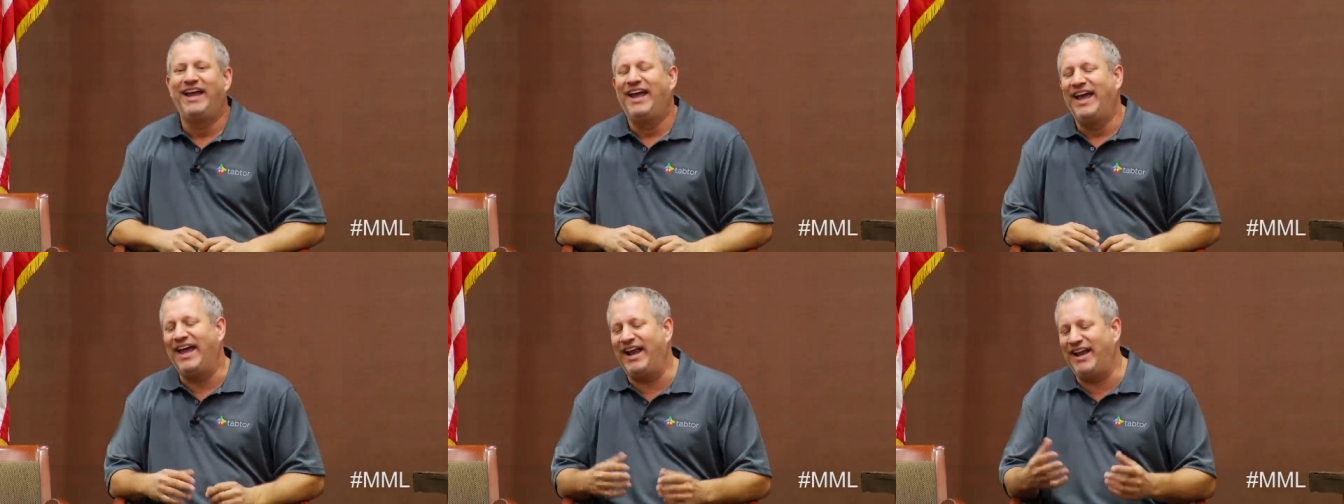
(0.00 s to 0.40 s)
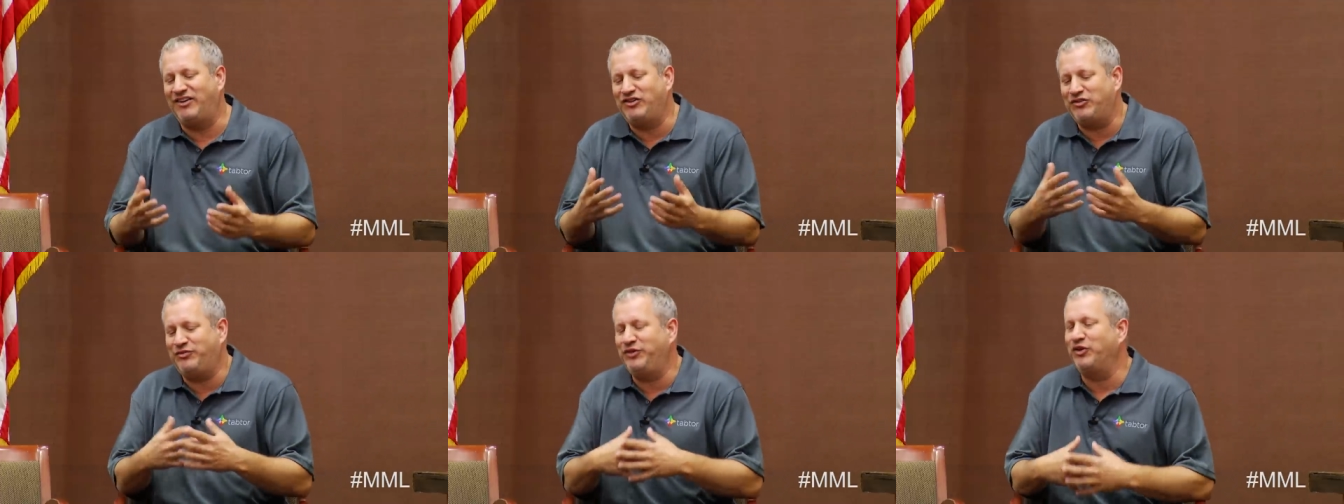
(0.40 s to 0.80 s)
And it
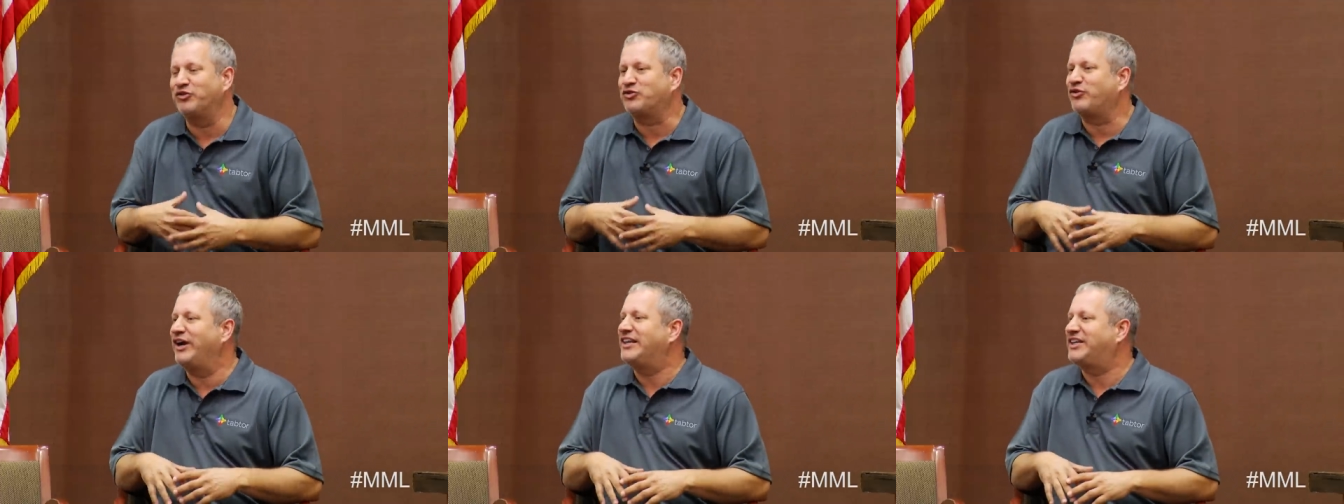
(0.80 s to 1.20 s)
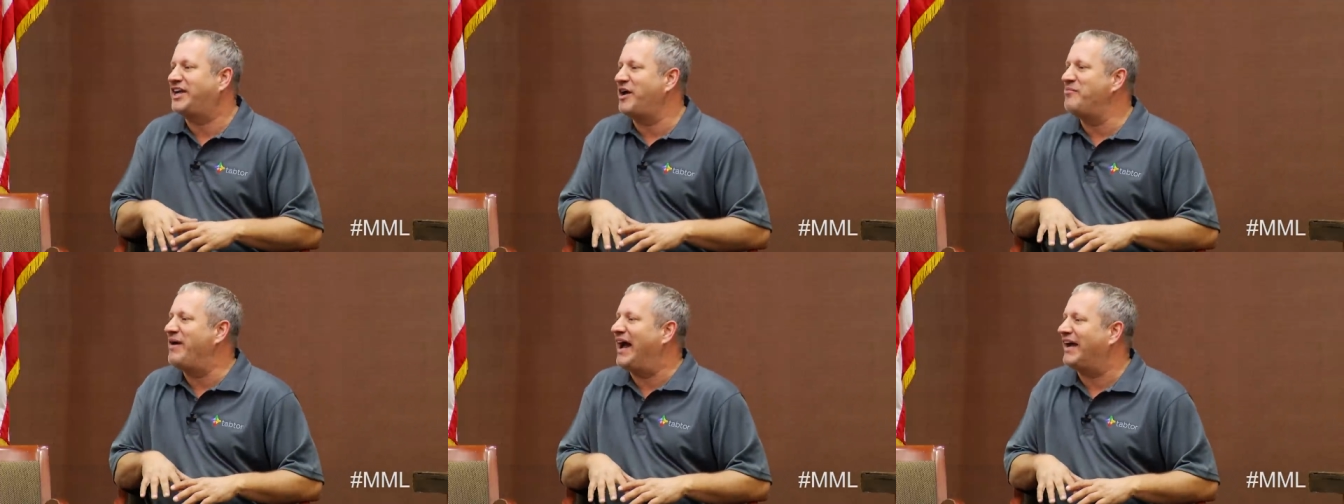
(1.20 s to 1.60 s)
just feels great to
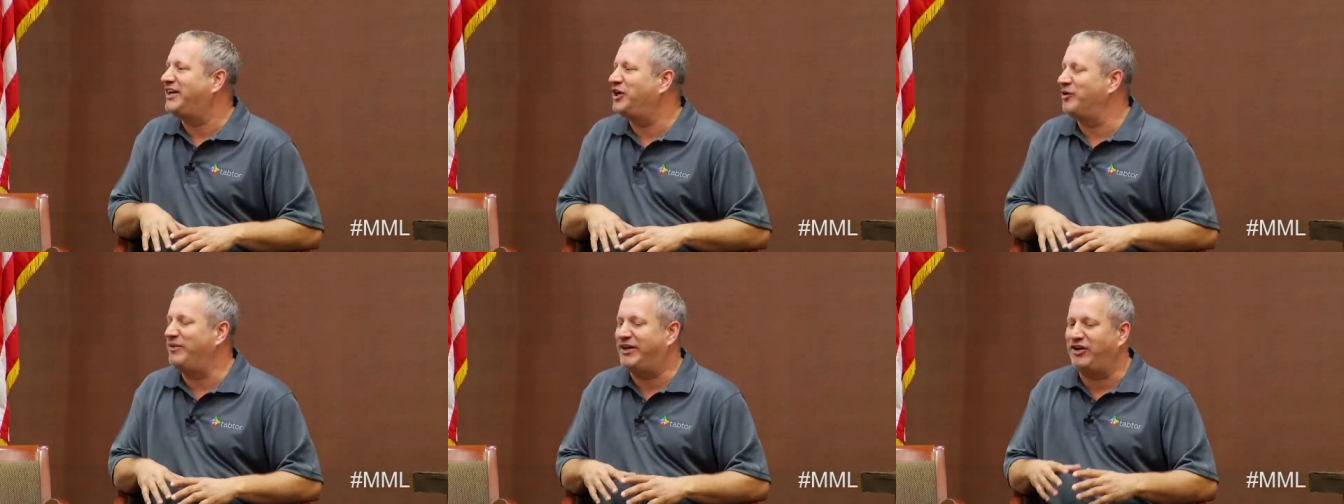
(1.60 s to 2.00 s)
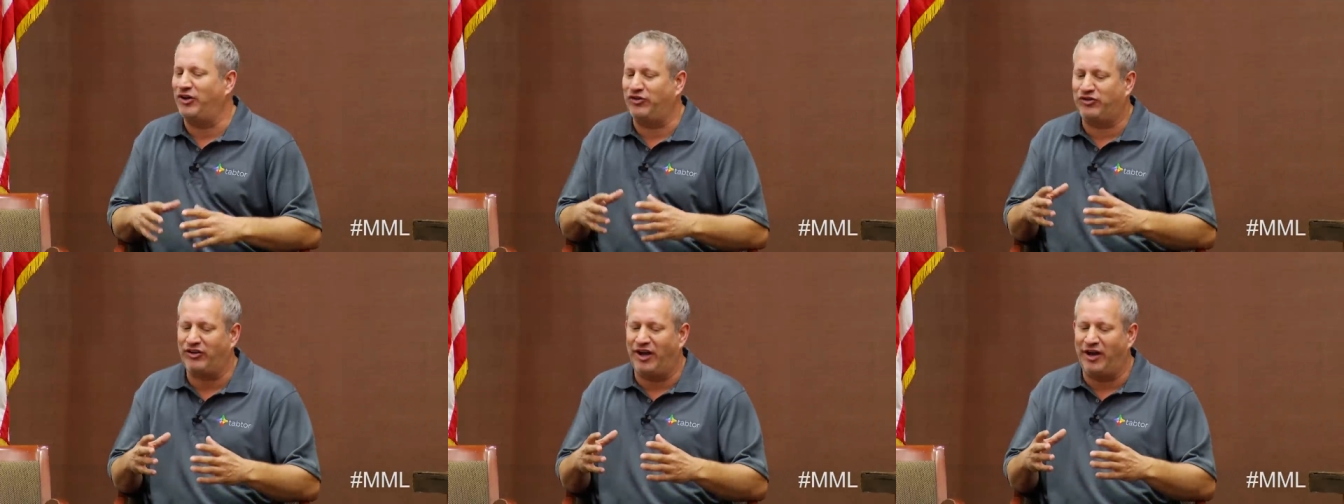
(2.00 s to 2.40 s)
come back here
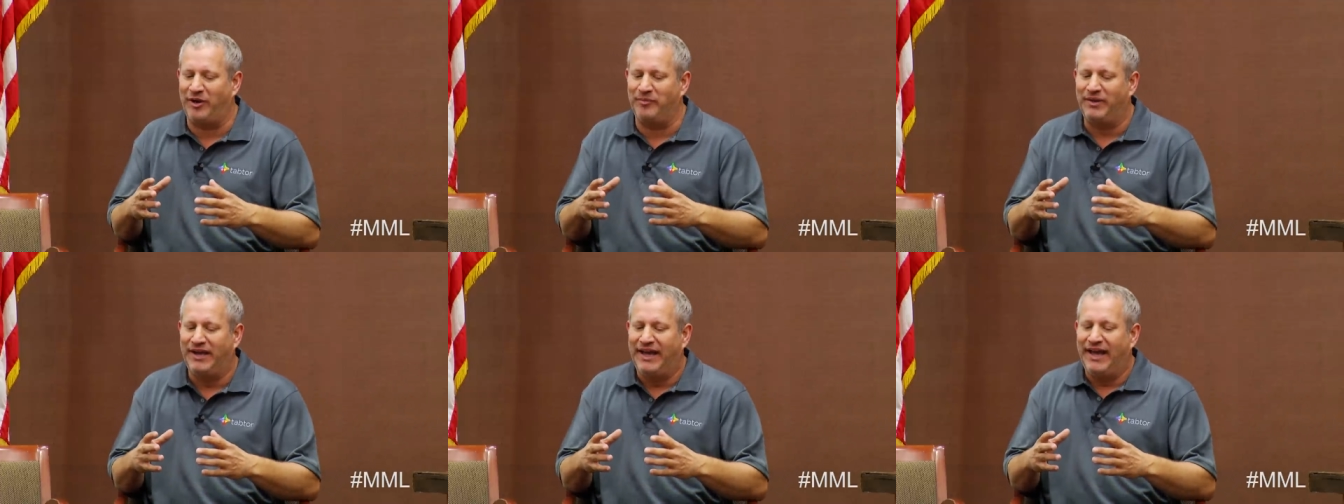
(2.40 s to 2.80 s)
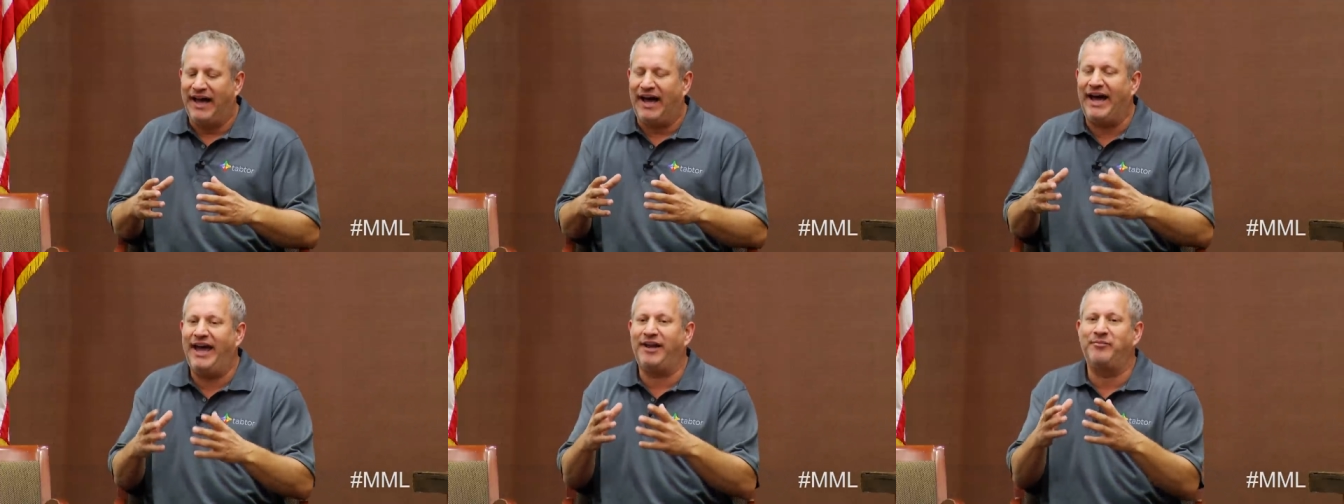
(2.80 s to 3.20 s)
because I
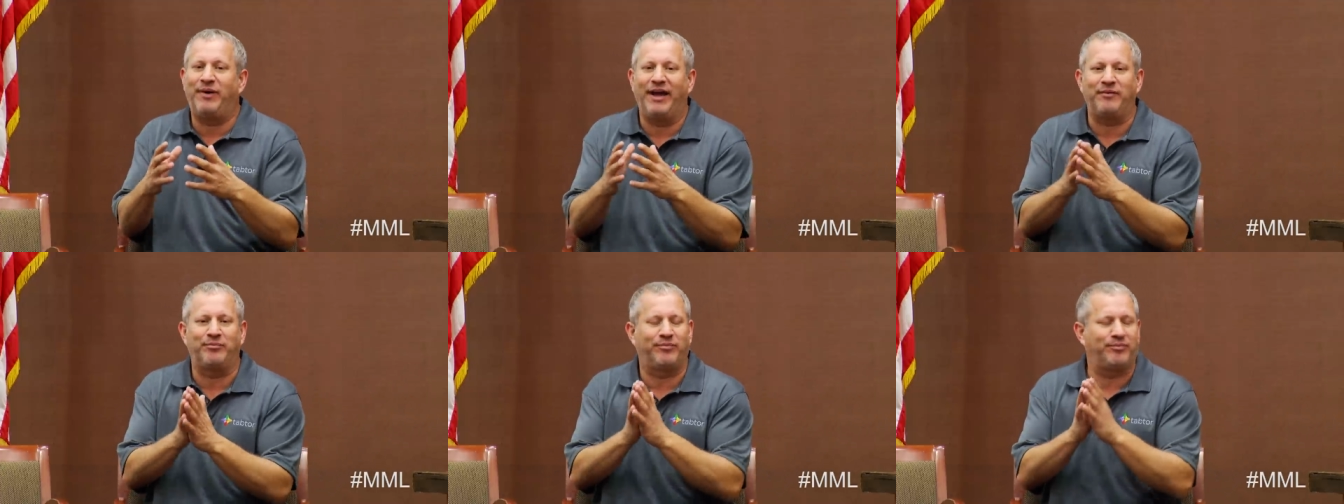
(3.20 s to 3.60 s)
had my